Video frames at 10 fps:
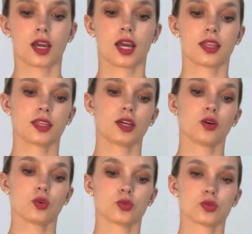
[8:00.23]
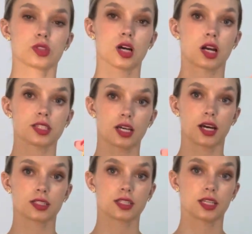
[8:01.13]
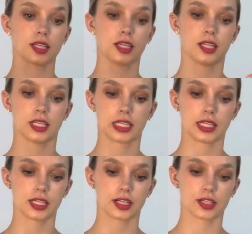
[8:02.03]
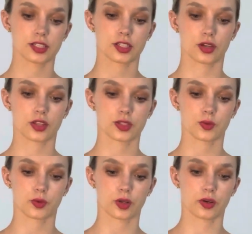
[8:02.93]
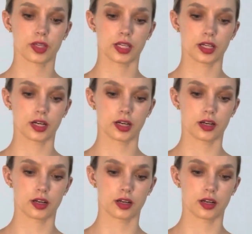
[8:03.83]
And the holes are tucked and hidden here. So this one will go here.